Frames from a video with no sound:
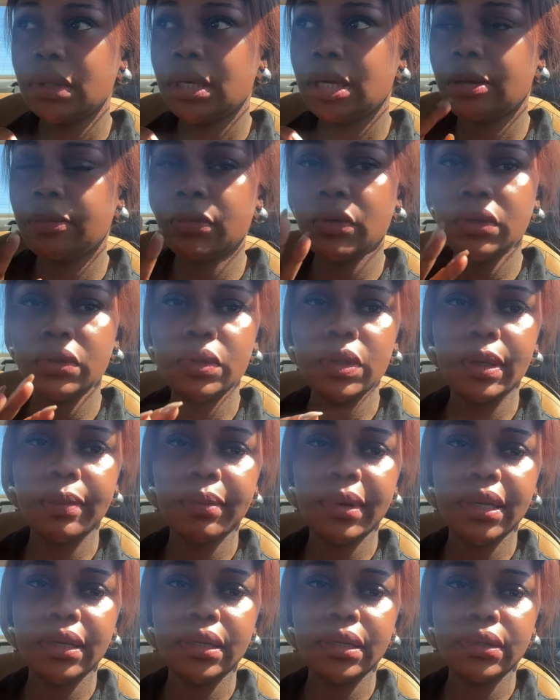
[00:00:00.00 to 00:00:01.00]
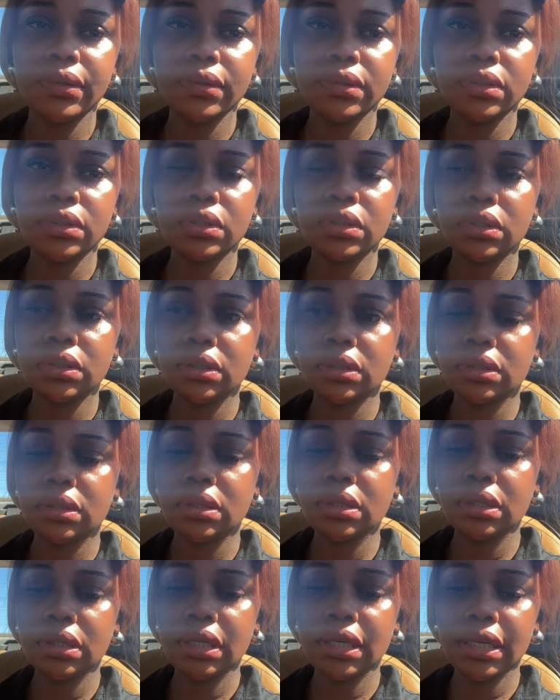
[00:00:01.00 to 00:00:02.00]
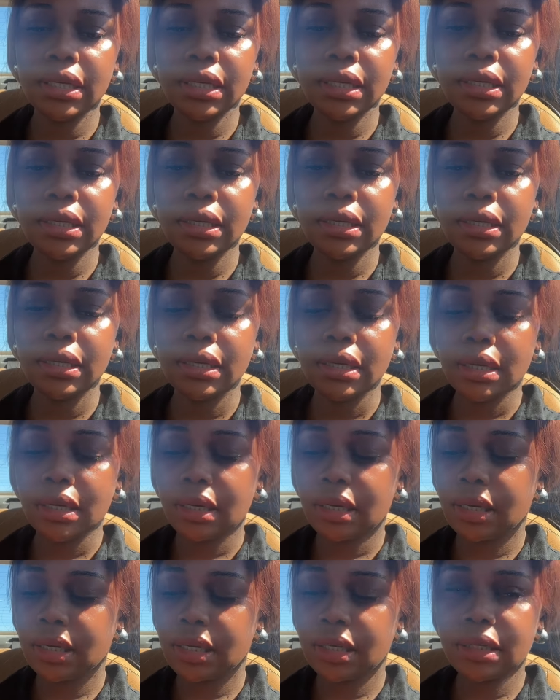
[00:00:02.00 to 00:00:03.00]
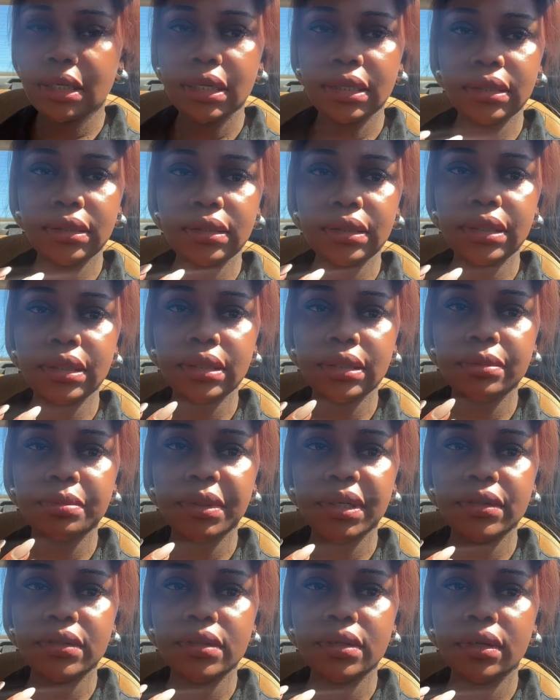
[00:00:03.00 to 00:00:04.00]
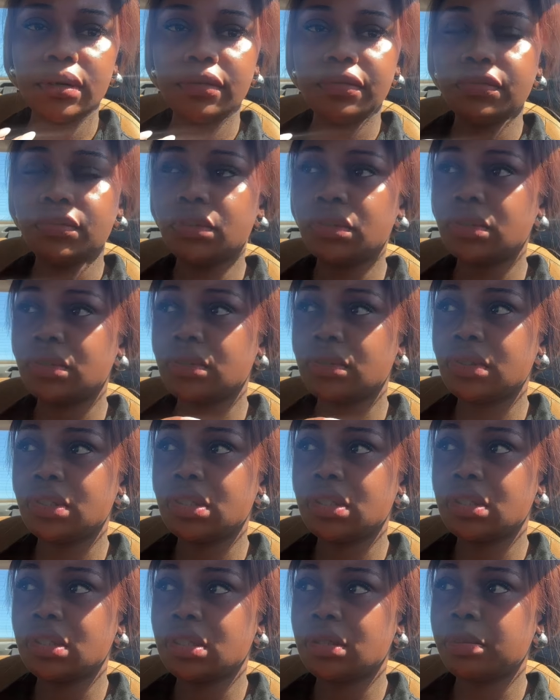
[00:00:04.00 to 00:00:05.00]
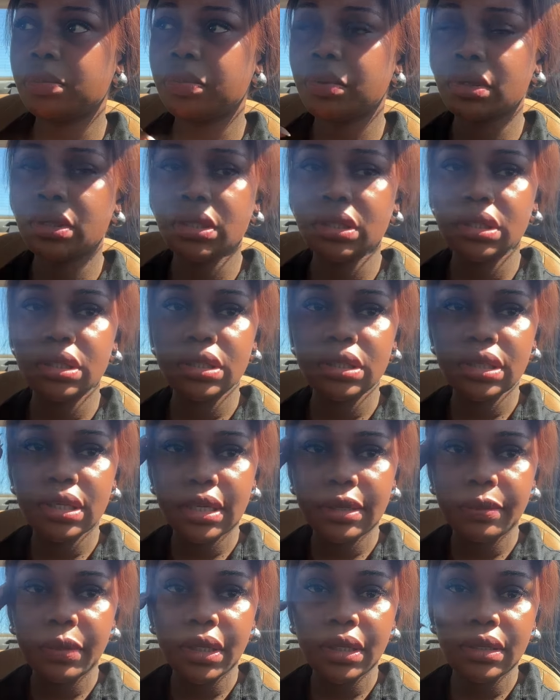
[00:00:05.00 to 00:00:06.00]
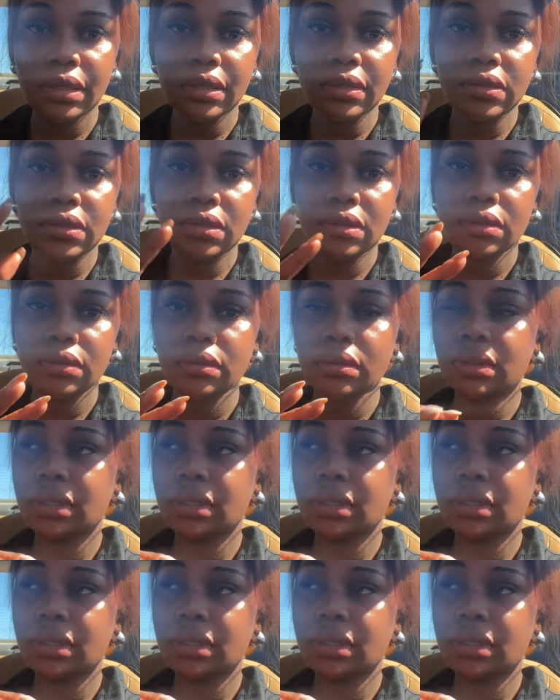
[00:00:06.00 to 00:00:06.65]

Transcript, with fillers: I'm not doing my nails, just the leg, I can handle this myself, just to change the polish. I mean, it's still